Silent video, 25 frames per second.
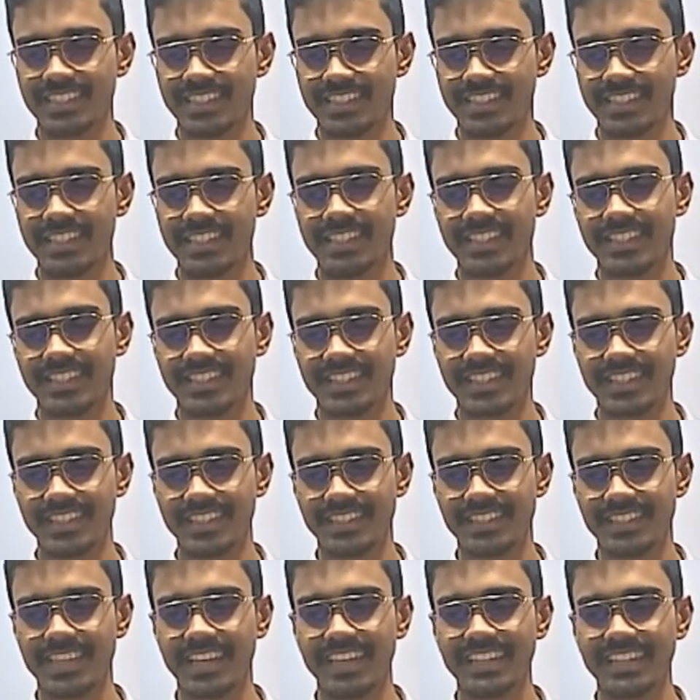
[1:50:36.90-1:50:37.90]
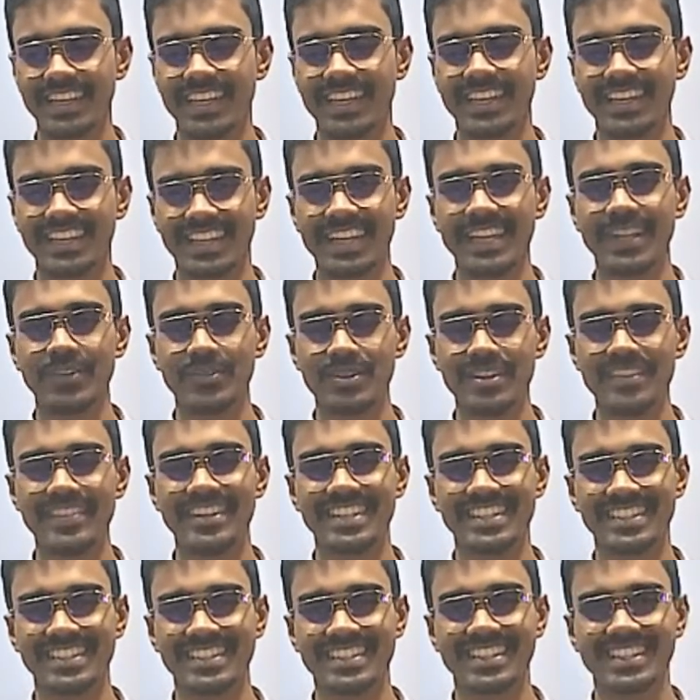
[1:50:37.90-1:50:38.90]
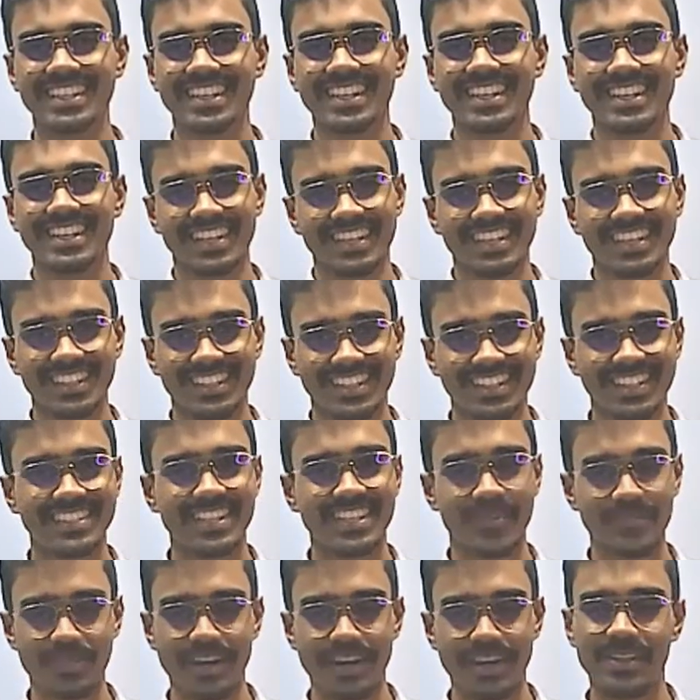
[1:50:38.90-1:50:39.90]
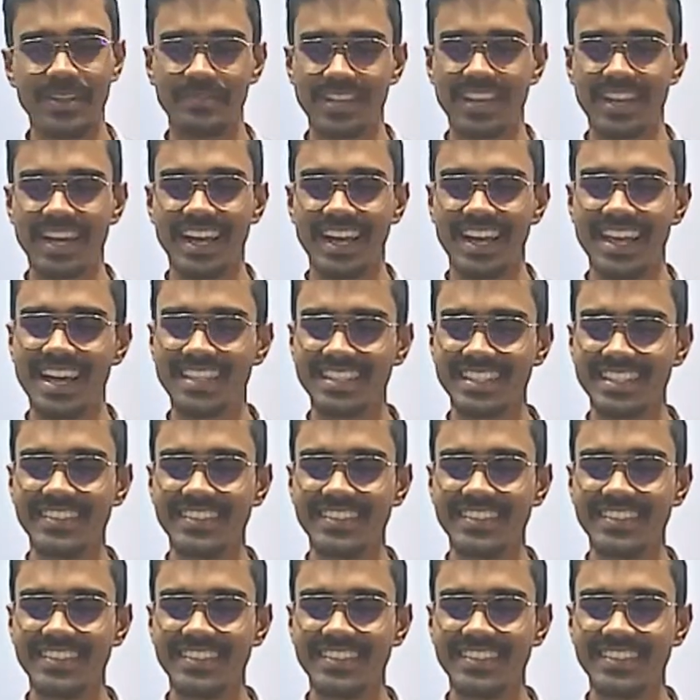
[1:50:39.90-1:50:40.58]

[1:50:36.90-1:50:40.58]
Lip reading: Yes, I think in O levels some kind of an idea is given.